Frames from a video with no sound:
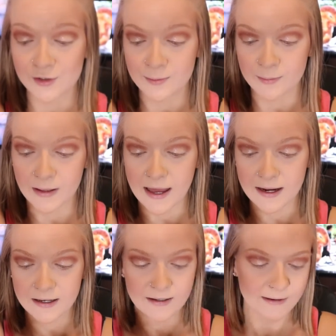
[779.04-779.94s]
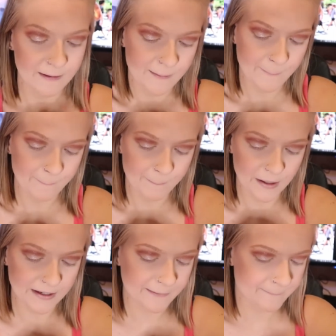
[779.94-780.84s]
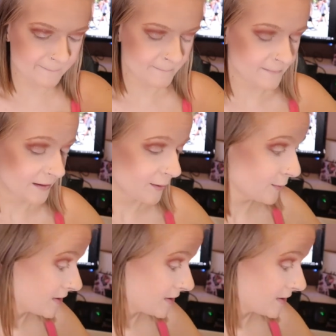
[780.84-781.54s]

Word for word: super black, but we'll